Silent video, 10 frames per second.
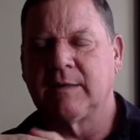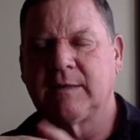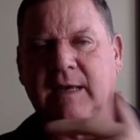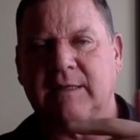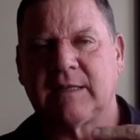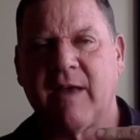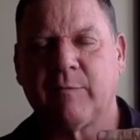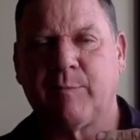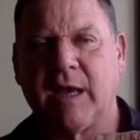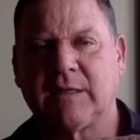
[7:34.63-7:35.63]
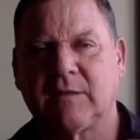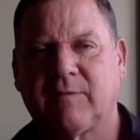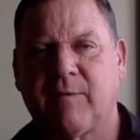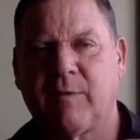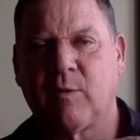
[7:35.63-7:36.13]
take seven paces
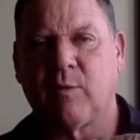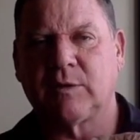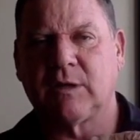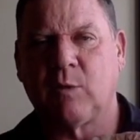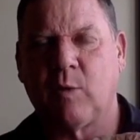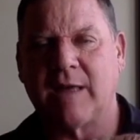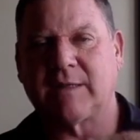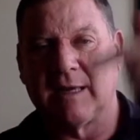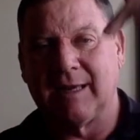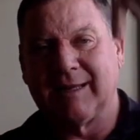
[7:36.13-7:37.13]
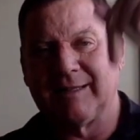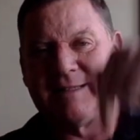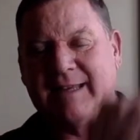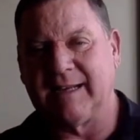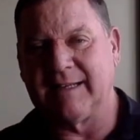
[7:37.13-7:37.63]
from the, to the west,
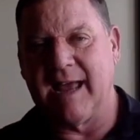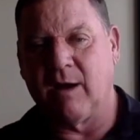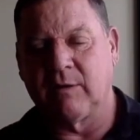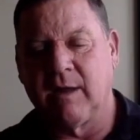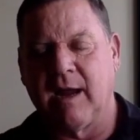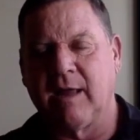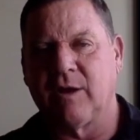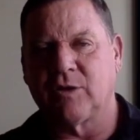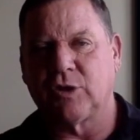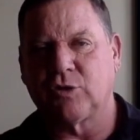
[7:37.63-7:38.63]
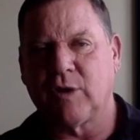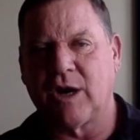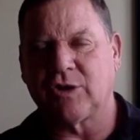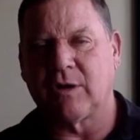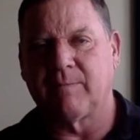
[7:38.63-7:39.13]
dig down, and there's the
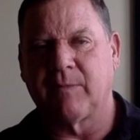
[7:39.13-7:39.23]
treasure.